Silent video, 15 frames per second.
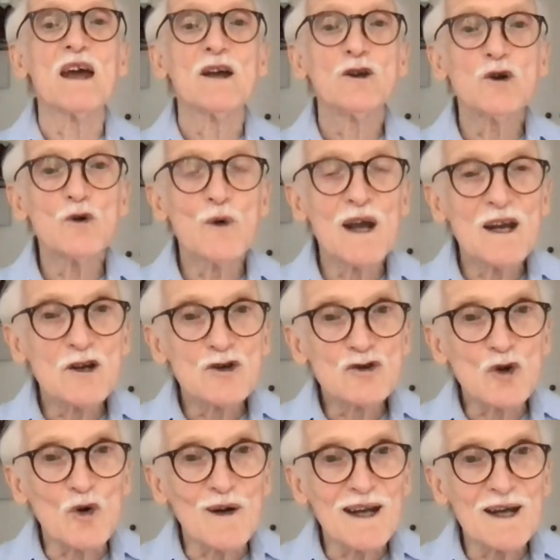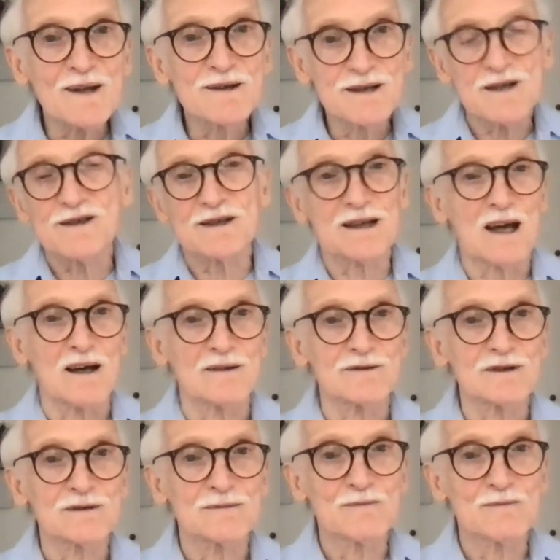You enjoy a discount.